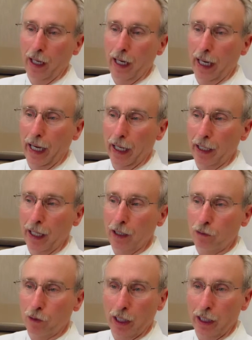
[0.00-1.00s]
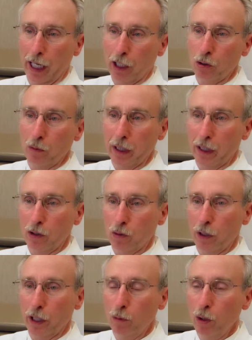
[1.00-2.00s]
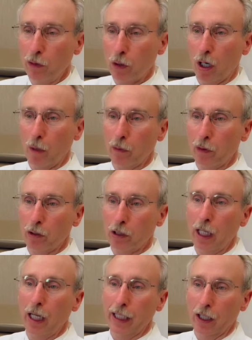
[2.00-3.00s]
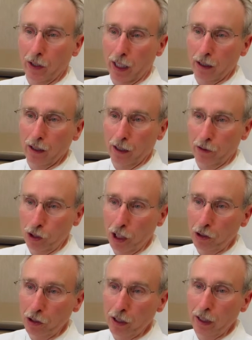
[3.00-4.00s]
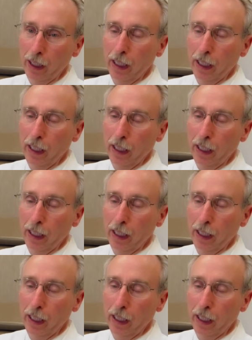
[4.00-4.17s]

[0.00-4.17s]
And it's very natural because when they move their arm, they're tugging on that little incision,